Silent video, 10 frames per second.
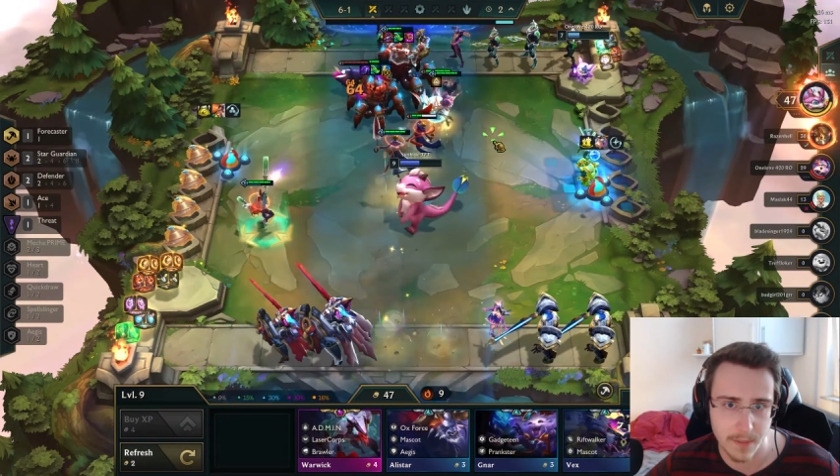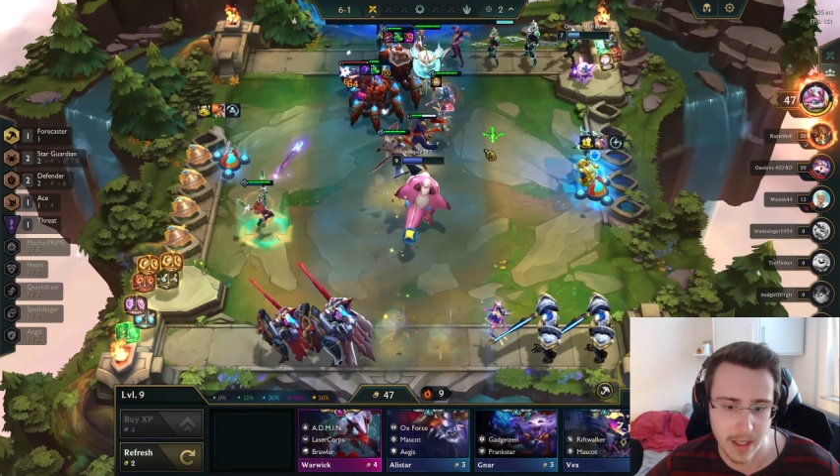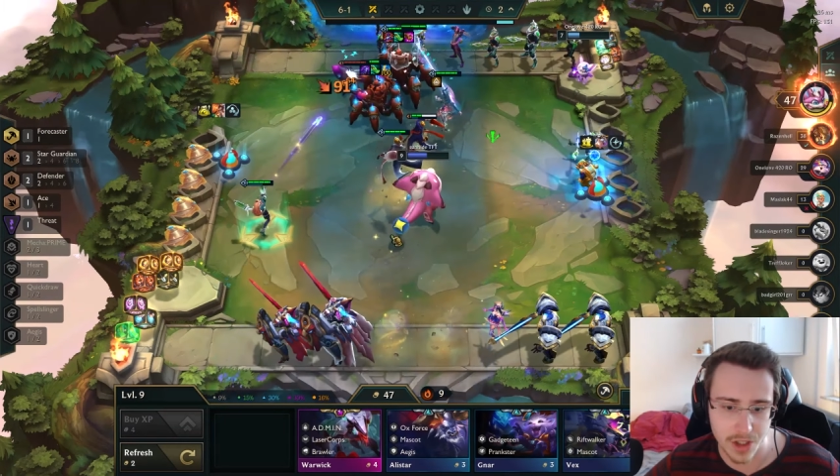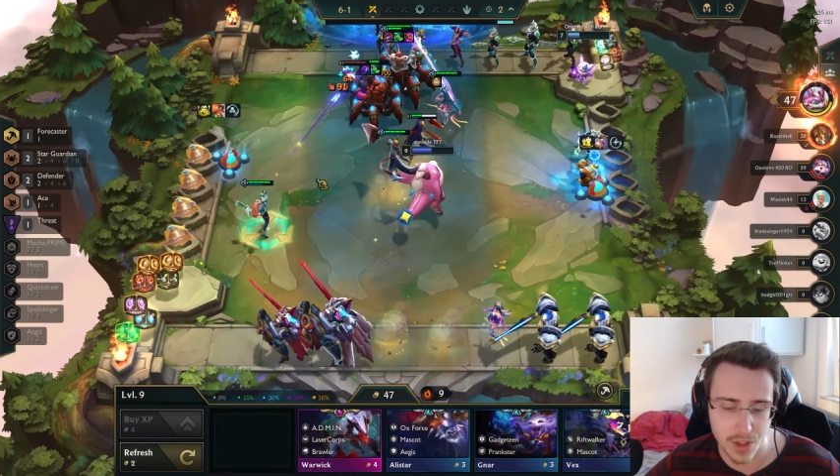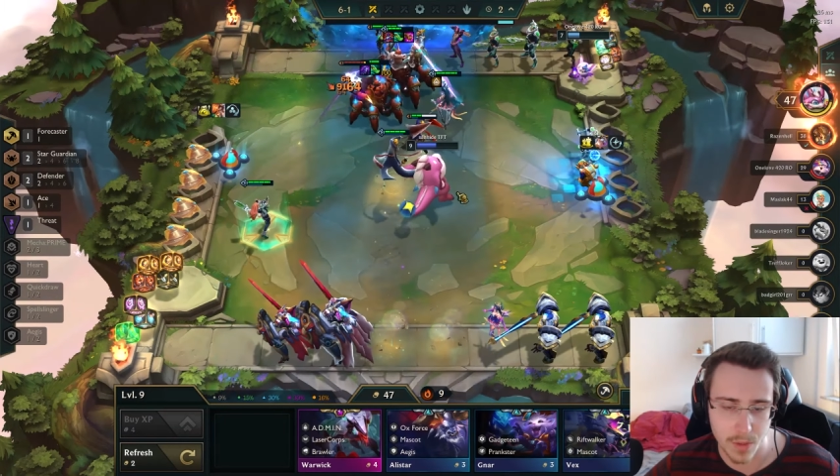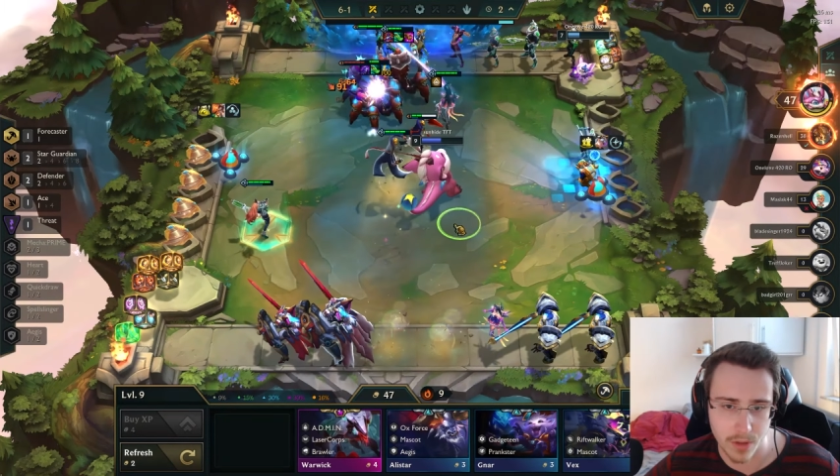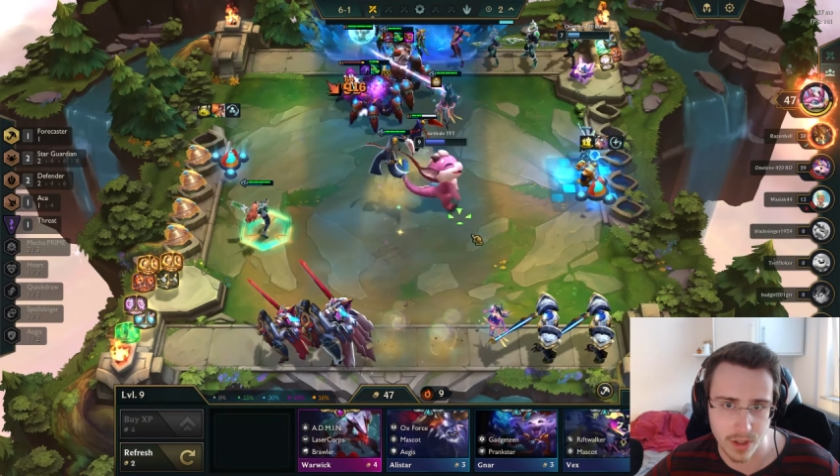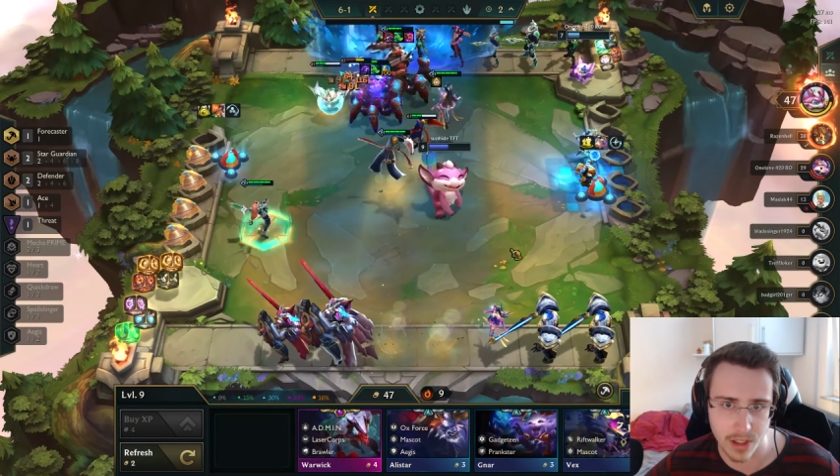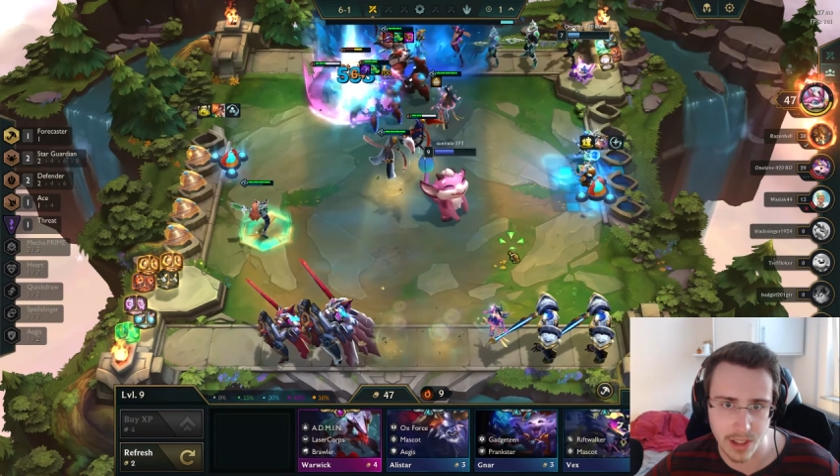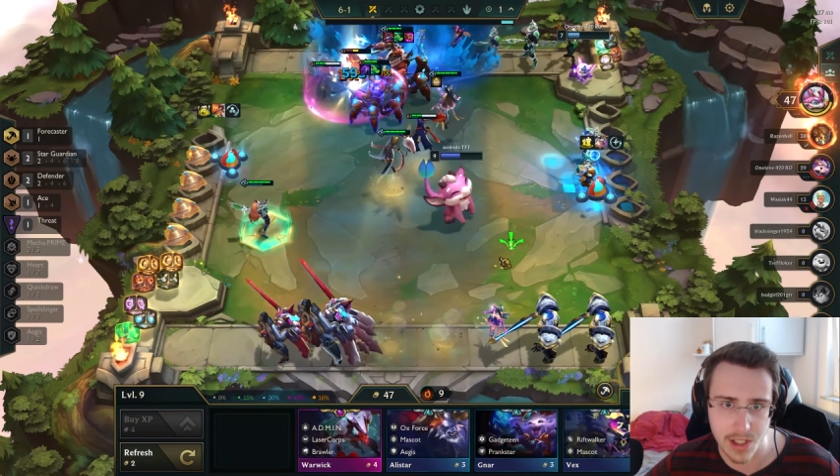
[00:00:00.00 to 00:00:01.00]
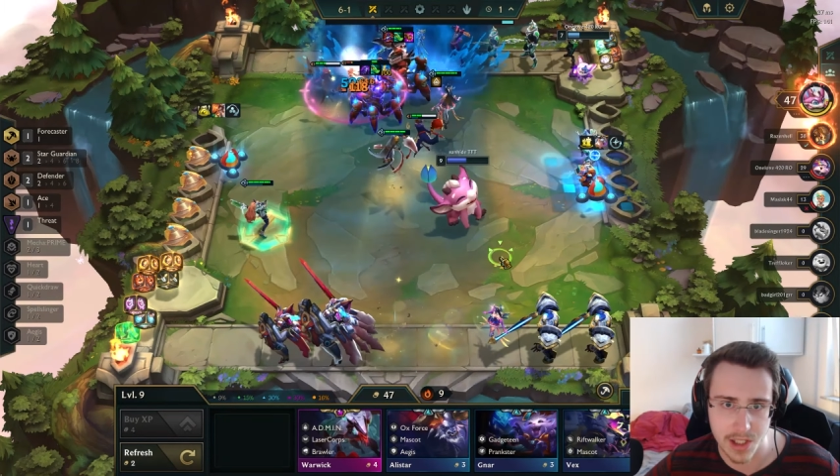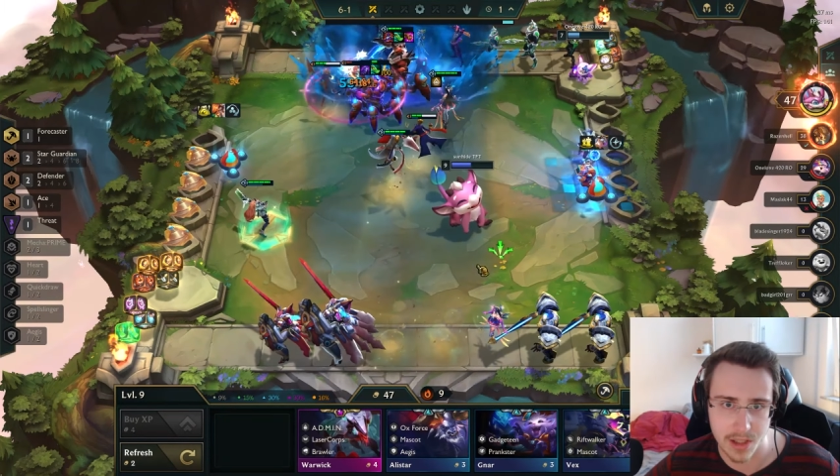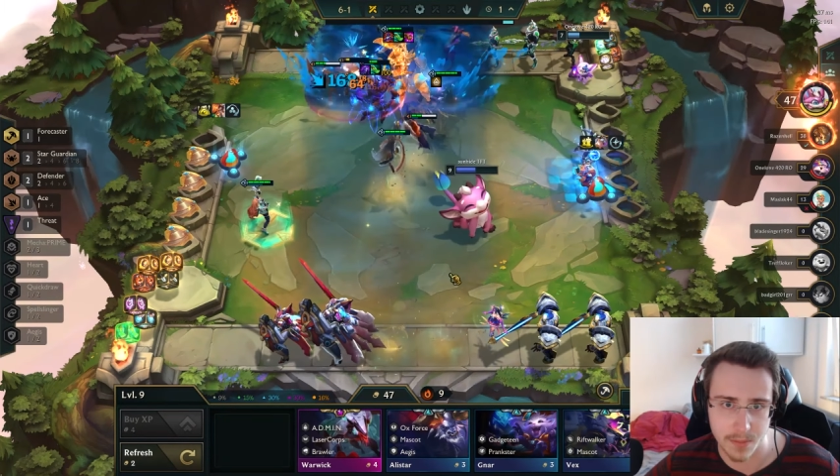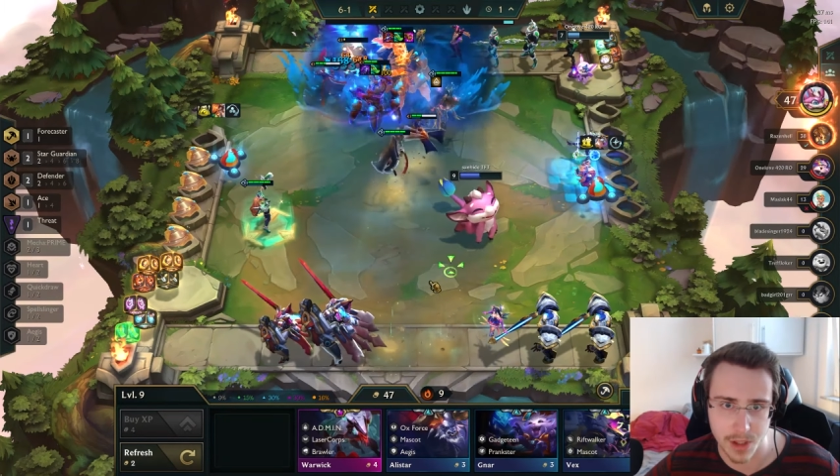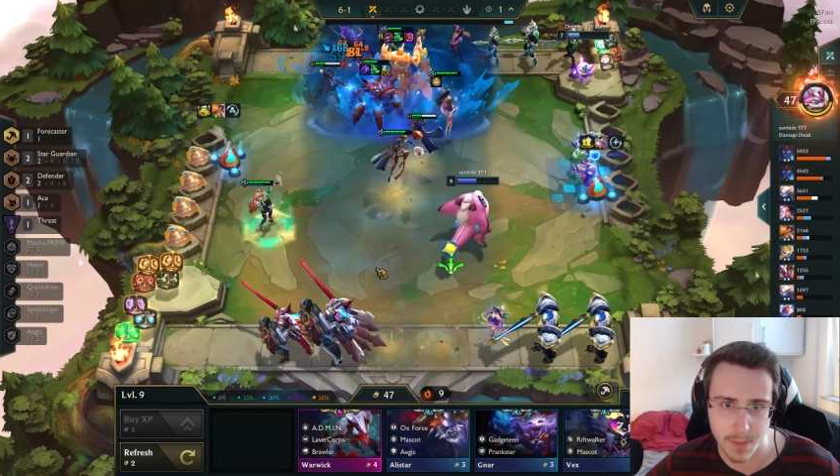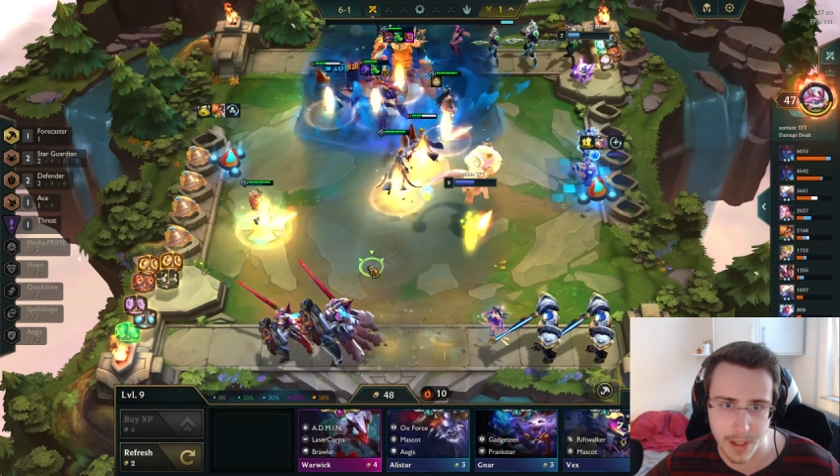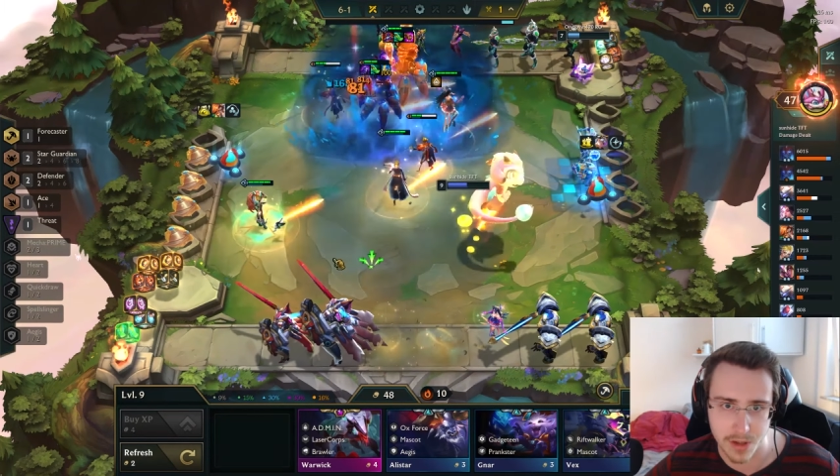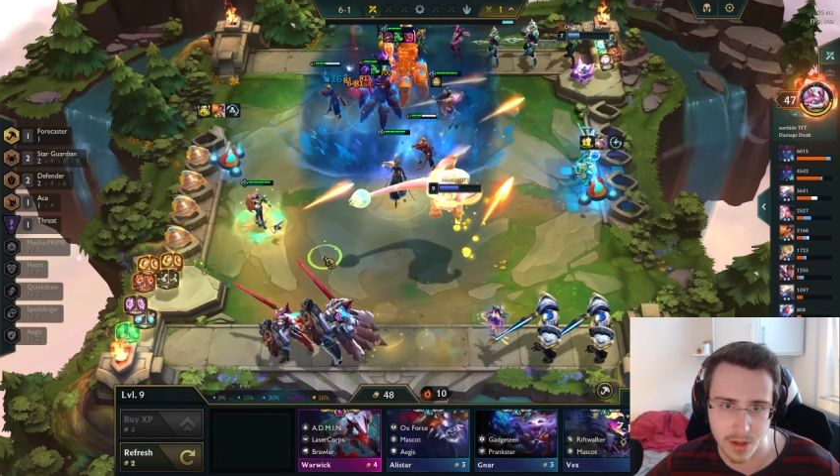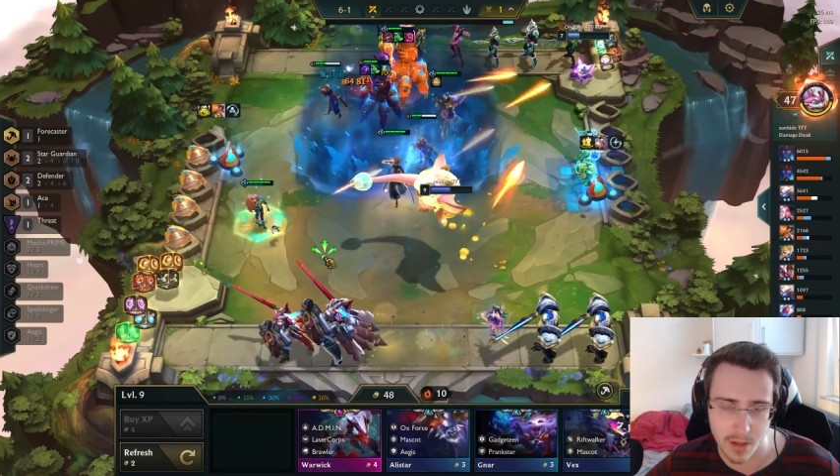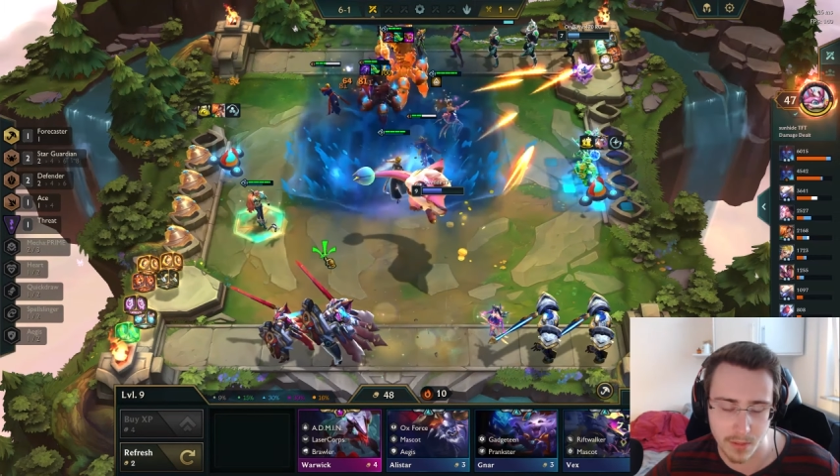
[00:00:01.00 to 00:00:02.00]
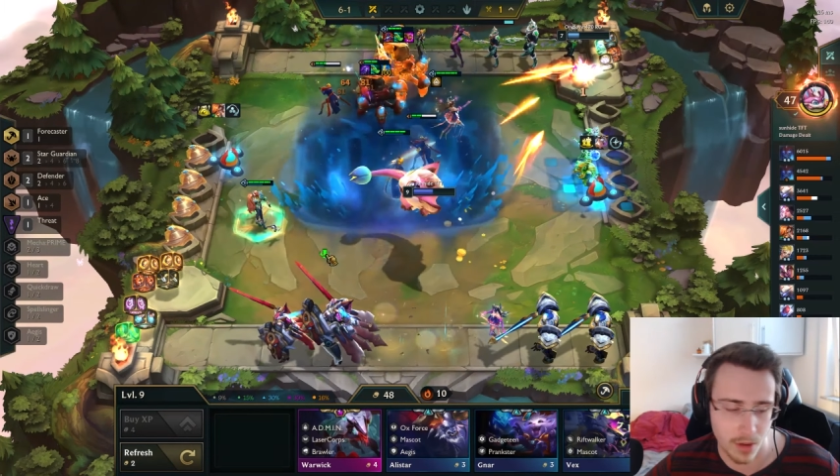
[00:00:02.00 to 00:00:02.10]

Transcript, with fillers: I just want to release some space on my,